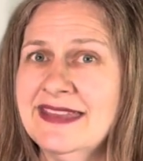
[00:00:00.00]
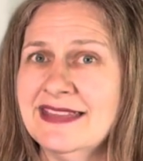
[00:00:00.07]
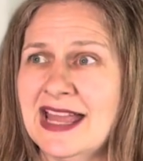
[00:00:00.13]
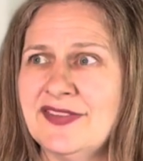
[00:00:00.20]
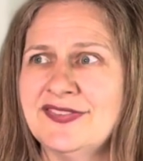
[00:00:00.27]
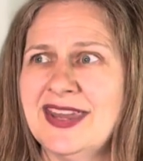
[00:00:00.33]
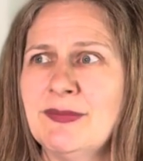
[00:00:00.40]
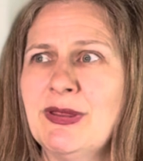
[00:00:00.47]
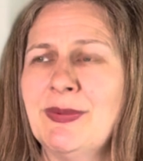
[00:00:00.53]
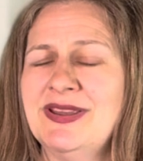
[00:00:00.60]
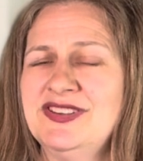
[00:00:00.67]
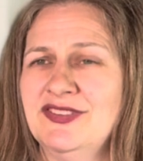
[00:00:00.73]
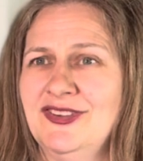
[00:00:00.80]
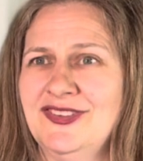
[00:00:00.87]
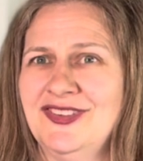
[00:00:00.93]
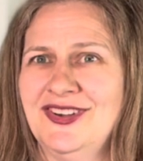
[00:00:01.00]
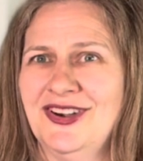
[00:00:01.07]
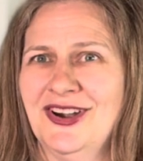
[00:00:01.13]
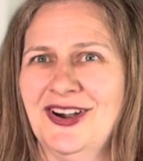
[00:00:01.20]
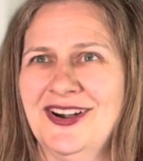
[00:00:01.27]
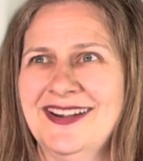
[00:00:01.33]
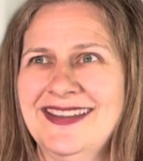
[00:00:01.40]
last time we went to visit
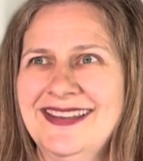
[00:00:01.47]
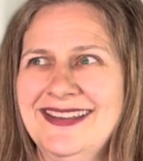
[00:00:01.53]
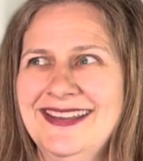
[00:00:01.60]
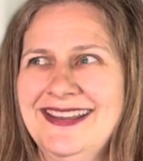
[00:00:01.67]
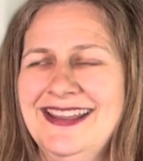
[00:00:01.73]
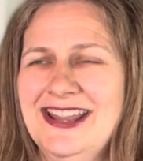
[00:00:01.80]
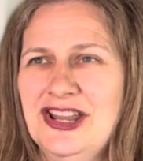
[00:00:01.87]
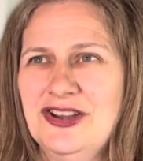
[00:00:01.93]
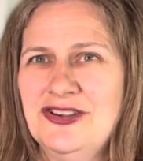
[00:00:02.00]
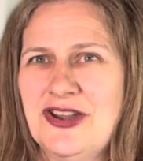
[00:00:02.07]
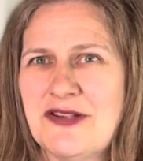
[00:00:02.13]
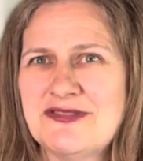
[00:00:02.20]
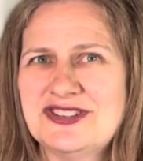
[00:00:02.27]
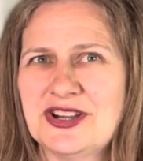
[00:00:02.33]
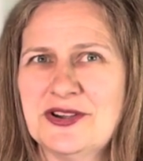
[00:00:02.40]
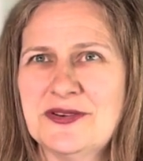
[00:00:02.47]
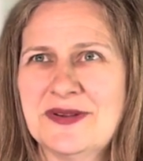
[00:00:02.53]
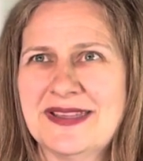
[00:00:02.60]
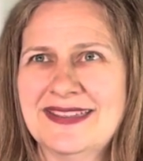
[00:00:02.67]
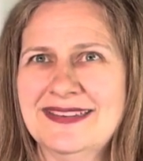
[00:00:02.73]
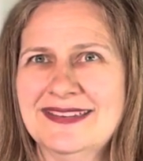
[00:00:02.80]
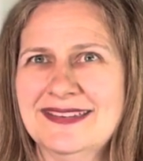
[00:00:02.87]
her, no joke,